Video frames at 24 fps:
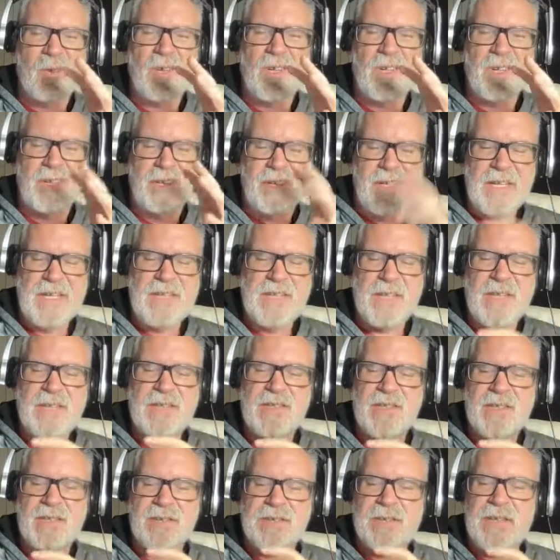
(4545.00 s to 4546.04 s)

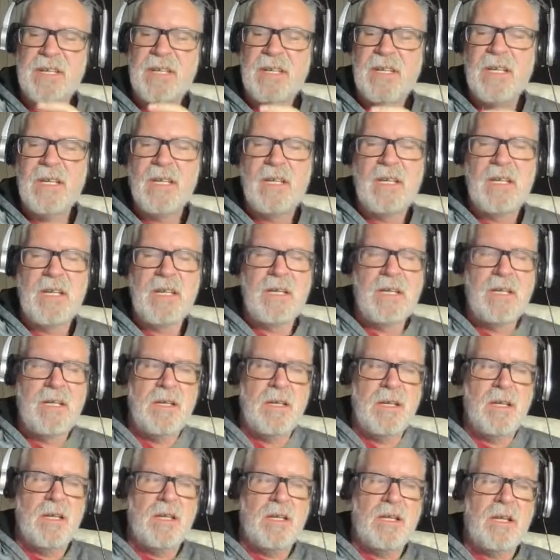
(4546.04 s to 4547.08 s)
It's
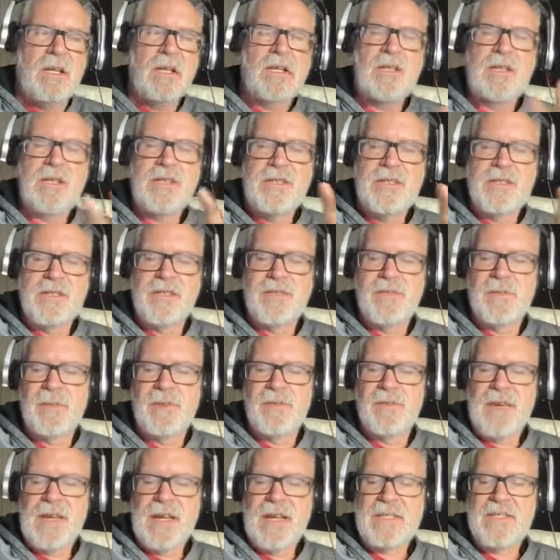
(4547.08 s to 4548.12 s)
luckily she's been
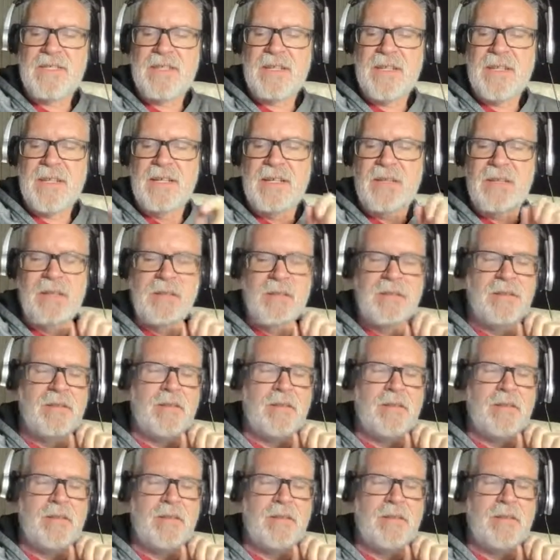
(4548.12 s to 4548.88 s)
vaccinated.